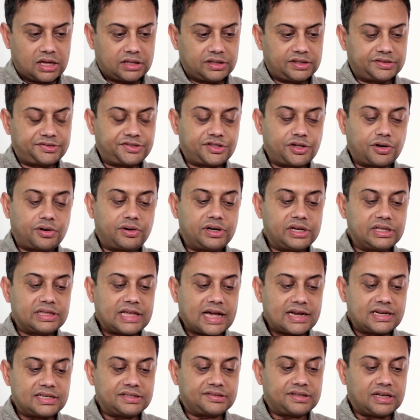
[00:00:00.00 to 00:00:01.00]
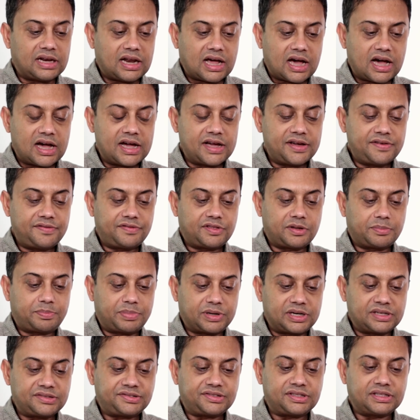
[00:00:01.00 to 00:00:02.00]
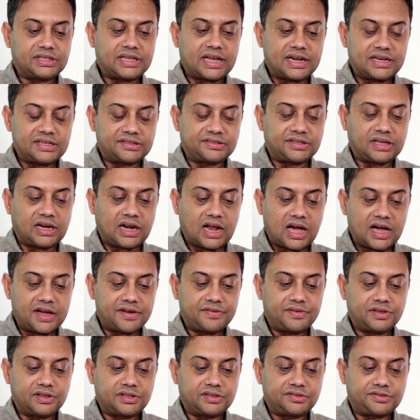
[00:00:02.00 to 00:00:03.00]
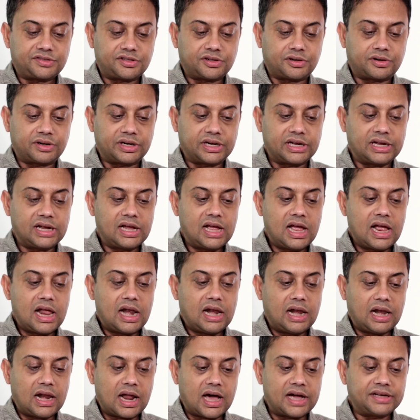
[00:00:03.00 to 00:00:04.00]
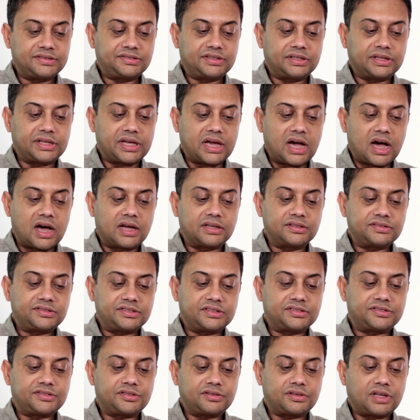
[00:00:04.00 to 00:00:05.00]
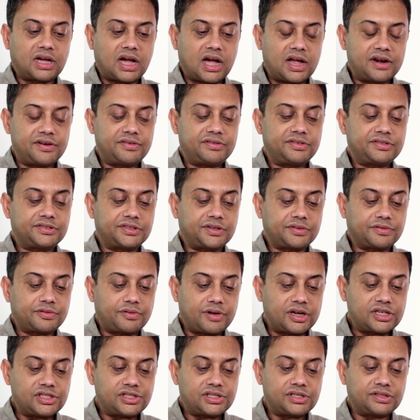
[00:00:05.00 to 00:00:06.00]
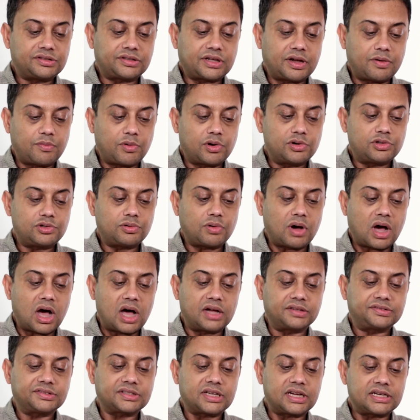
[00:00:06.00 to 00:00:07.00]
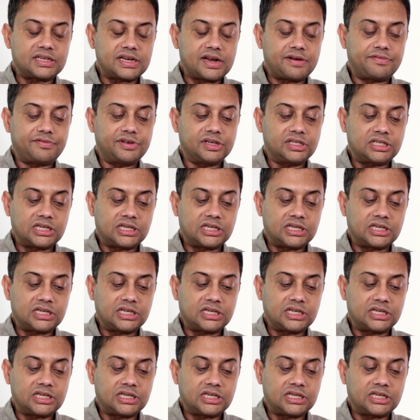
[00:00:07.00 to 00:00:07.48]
The story that is alive, the person that is alive in the story, lies in the answers to the hundreds of questions I want to ask at every